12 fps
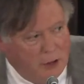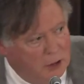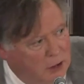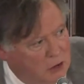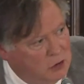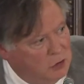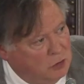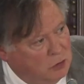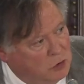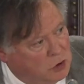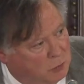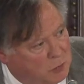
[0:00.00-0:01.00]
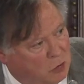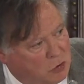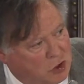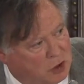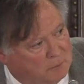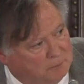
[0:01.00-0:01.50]
into
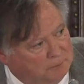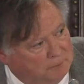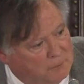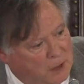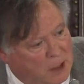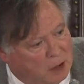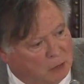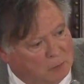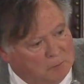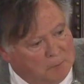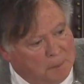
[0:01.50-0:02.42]
motion. Now,